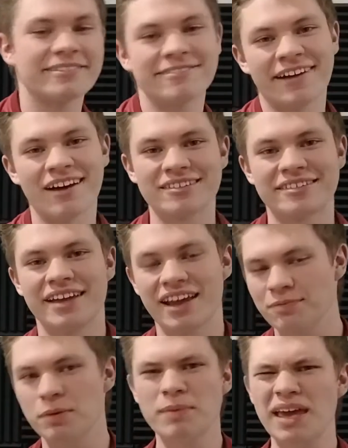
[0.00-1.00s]
Fauci,
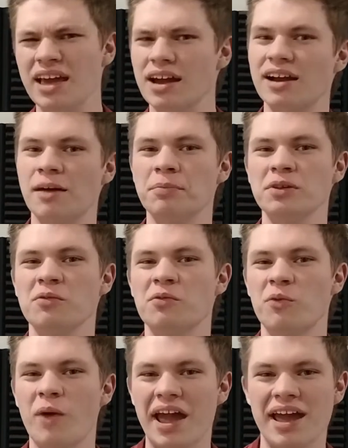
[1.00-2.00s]
has been making a couple
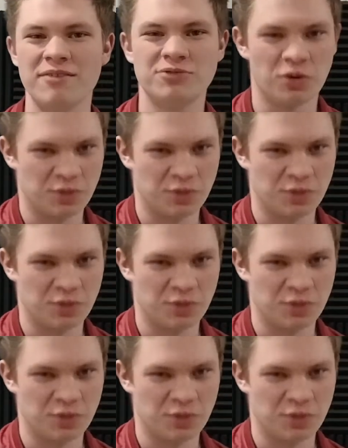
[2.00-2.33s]
of waves